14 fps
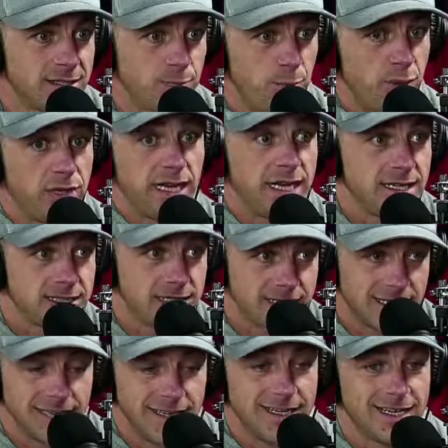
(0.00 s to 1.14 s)
place. It's
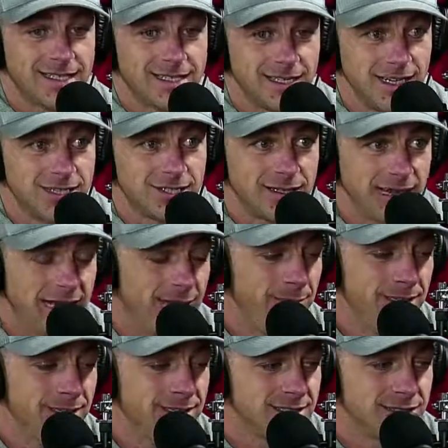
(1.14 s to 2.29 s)
not a destination.
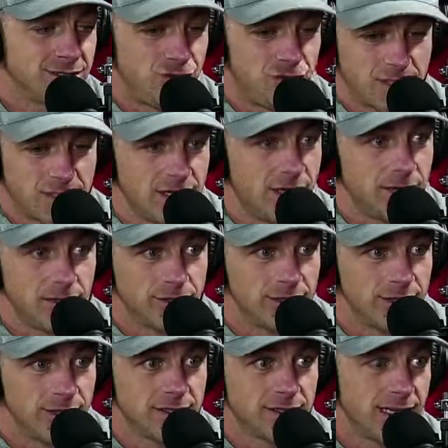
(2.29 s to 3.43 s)
Happiness is just an
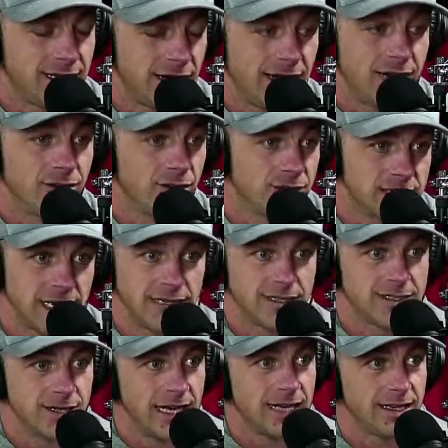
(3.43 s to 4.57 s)
emotion, just like anger or
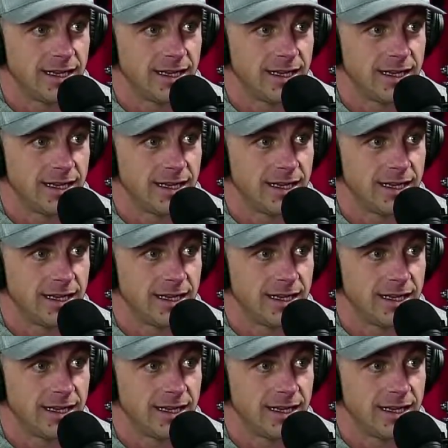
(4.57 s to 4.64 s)
sadness or anything.